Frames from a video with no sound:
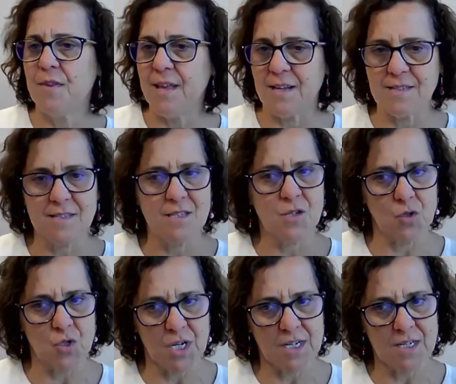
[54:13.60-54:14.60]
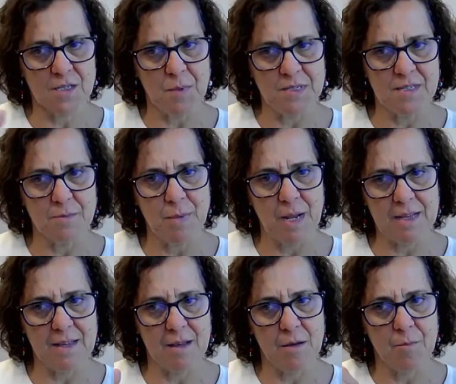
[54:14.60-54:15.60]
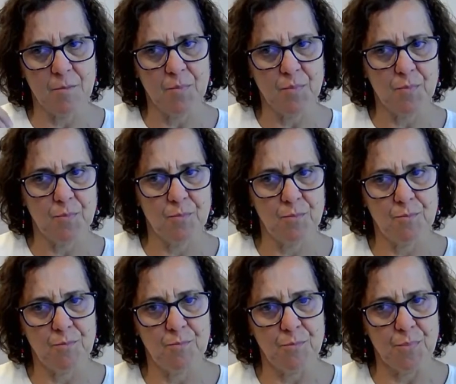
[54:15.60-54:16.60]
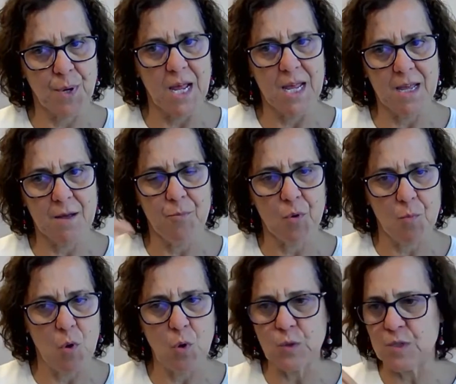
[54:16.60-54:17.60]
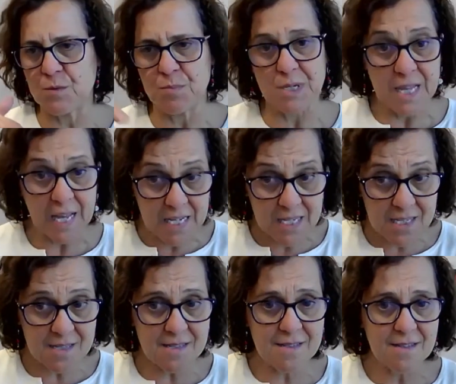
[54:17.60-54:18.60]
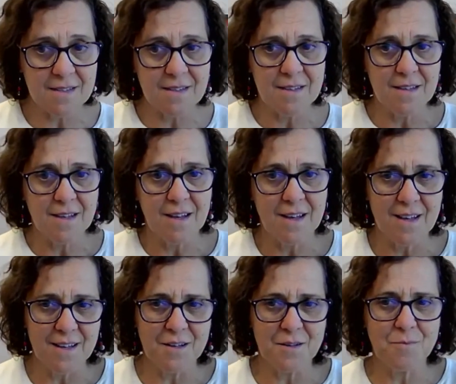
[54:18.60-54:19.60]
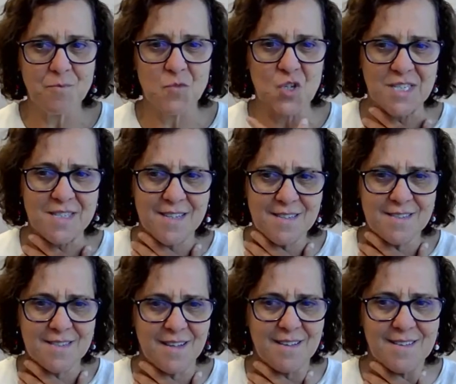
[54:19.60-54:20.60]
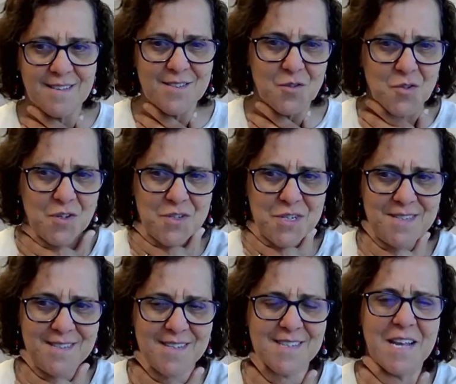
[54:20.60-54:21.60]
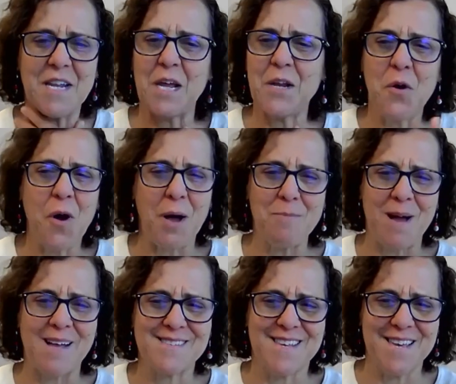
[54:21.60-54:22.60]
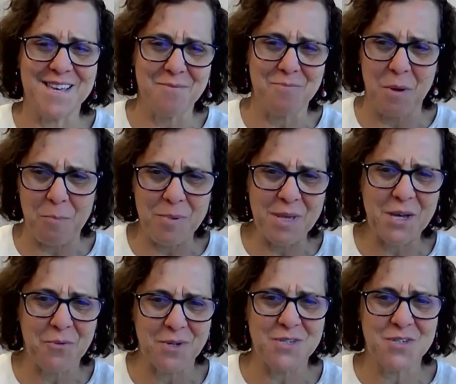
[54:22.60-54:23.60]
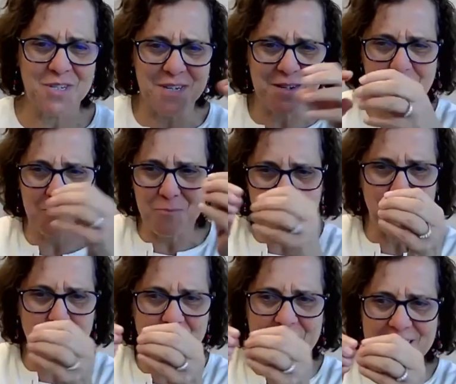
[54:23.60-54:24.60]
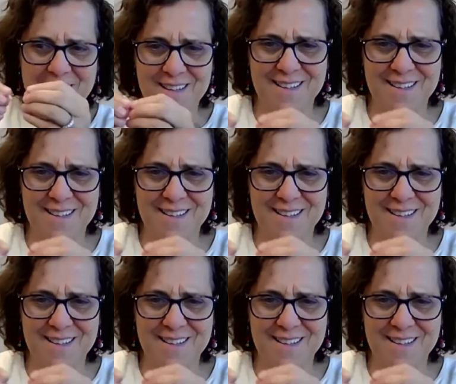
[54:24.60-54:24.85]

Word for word: Does social responsibility bring, promotes, predicts um, justice and social justice? And I know I'm asking a big question and putting yeah.